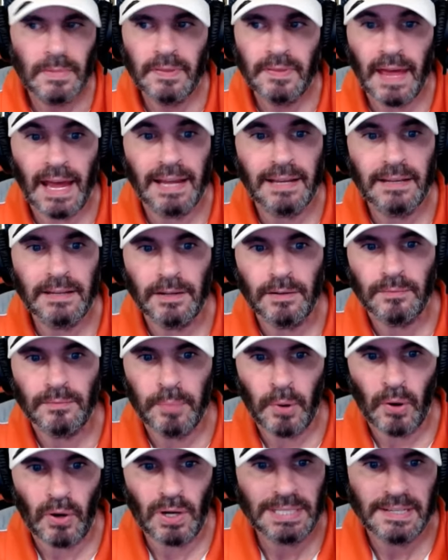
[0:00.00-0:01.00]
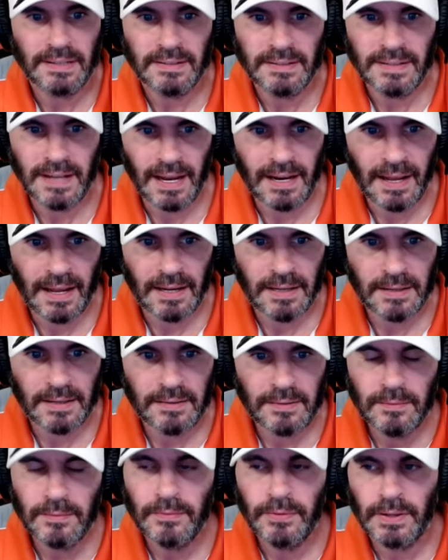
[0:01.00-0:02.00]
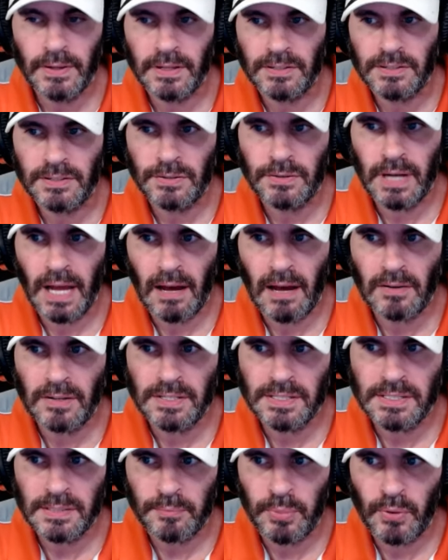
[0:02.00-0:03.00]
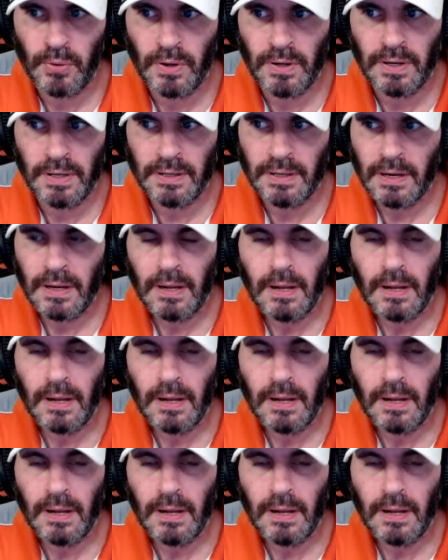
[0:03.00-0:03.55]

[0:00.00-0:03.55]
Thank you, Boston Deadhead, for the $2 support.